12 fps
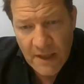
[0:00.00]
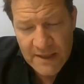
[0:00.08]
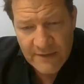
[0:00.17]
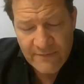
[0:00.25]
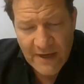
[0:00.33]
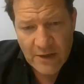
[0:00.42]

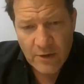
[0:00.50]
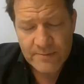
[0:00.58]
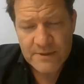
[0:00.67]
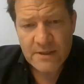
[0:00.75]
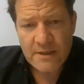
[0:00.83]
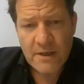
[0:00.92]

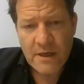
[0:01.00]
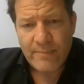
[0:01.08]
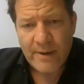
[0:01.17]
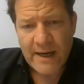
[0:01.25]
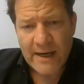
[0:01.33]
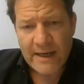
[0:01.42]
developed
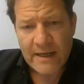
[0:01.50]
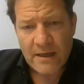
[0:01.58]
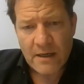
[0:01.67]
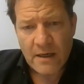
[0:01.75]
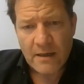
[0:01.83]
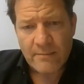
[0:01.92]
by
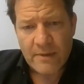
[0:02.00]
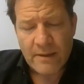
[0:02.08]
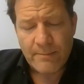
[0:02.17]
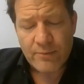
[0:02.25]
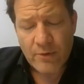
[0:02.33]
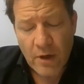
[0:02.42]
a
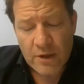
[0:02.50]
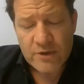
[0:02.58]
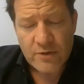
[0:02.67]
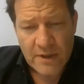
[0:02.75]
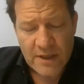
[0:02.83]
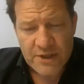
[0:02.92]
broad
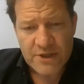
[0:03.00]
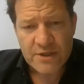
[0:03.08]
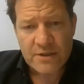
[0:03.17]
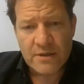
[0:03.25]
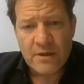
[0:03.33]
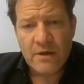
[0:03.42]

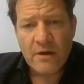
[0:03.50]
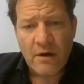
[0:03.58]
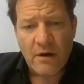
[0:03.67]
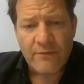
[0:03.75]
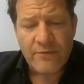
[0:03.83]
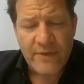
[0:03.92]
coalition
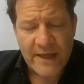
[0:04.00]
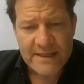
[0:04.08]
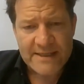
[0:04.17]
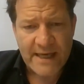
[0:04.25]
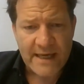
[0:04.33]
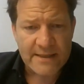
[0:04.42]
of think
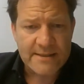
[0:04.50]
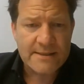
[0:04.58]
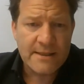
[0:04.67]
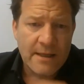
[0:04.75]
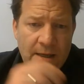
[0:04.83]
tanks